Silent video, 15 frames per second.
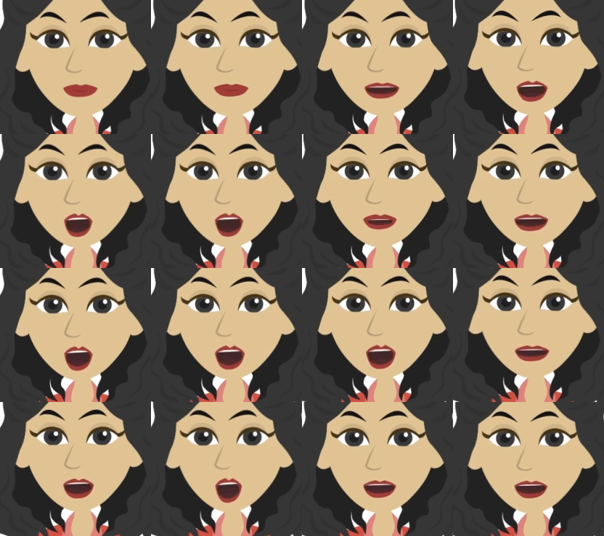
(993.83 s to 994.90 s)
As the turtles
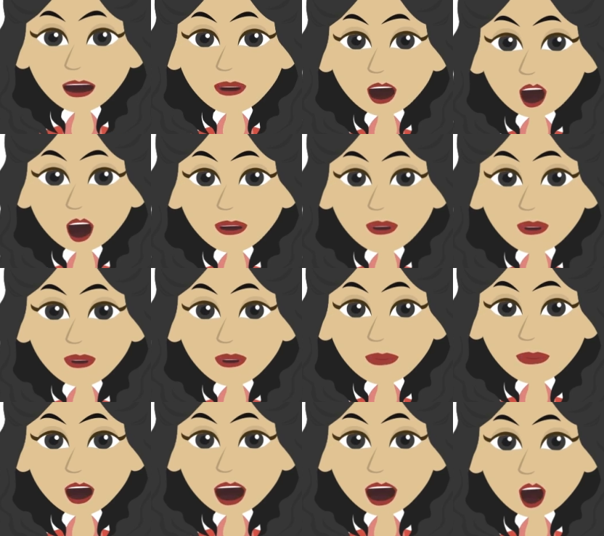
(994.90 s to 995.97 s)
begin to hatch,
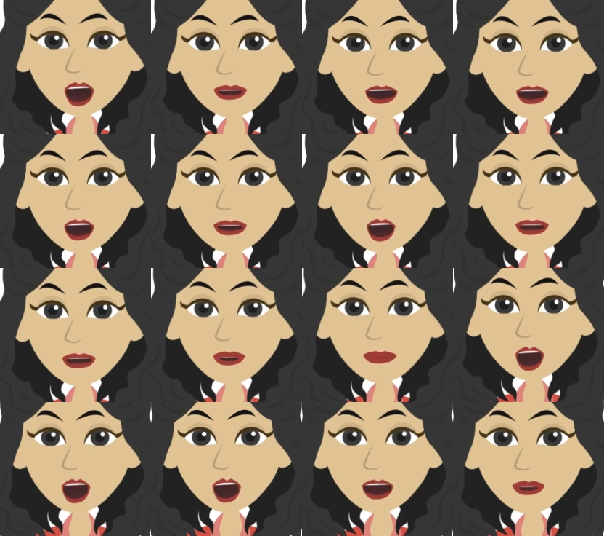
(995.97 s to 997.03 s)
the volunteers make
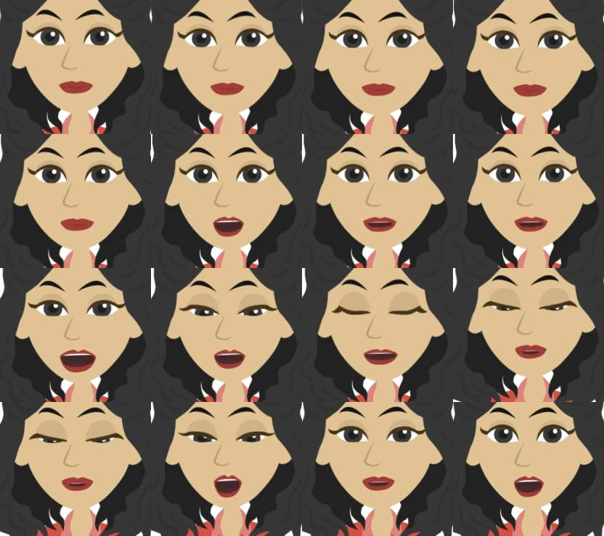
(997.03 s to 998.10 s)
sure the baby
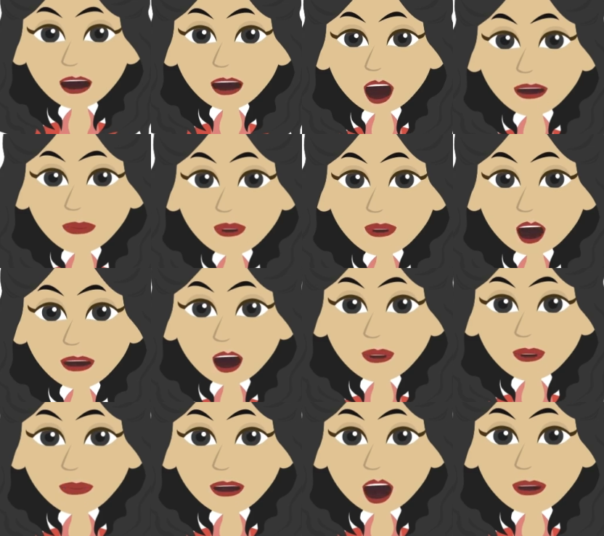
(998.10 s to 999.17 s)
sea turtles make it
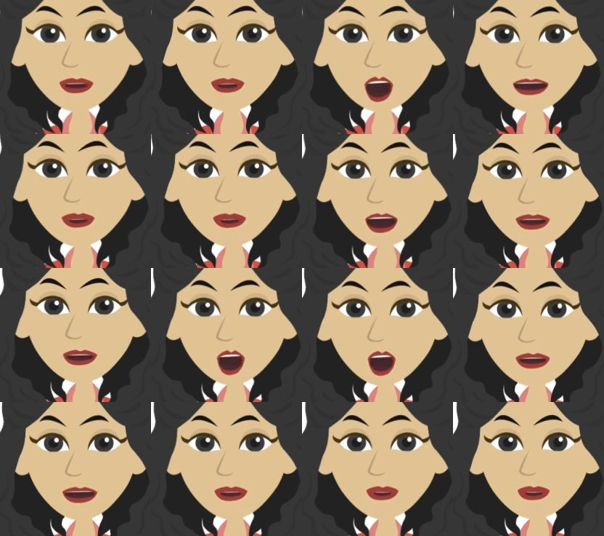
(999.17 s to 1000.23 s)
safely into the
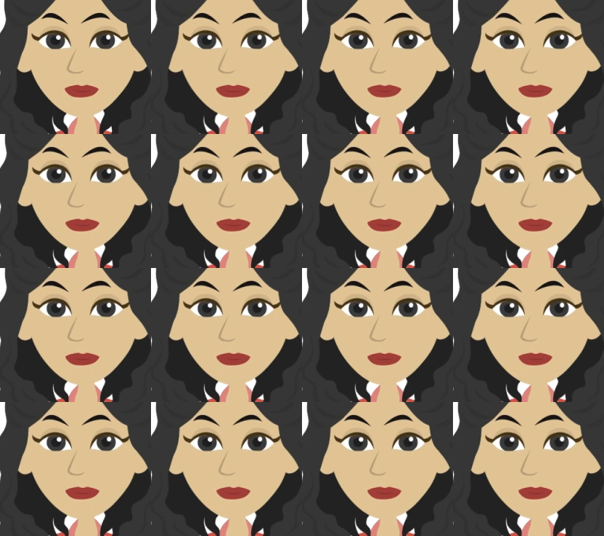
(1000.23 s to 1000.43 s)
water.